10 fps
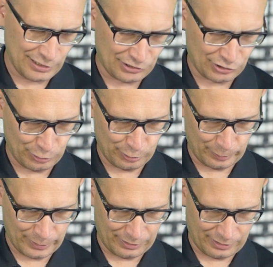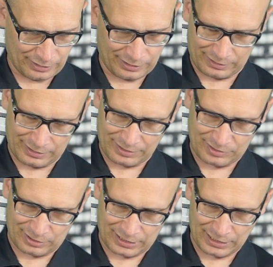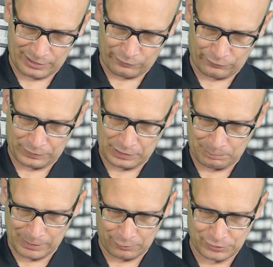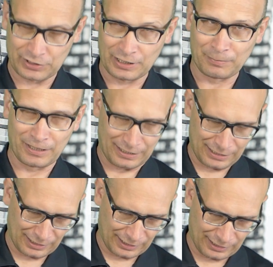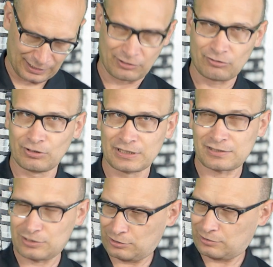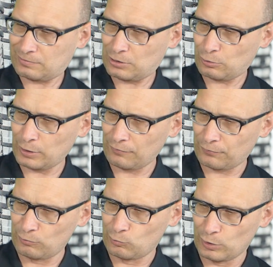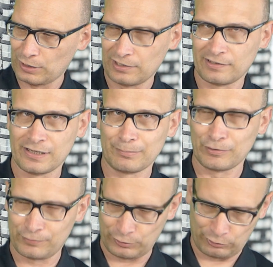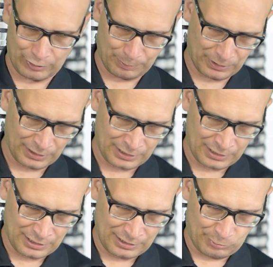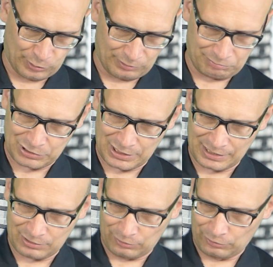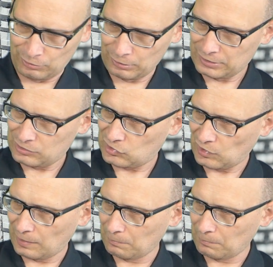really sure whether it's the kind of barrel shape that I like. I know it's quite front weighted and I'm a front gripper, but I don't know. It's,